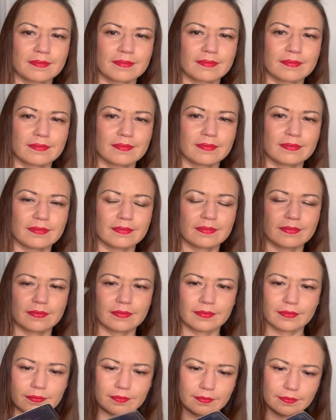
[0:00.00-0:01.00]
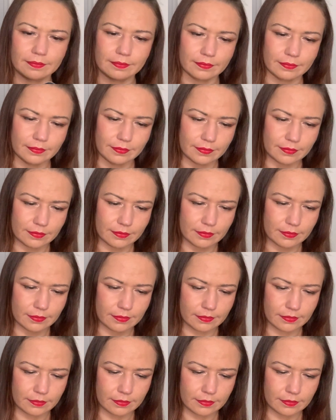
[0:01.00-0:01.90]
[no speech]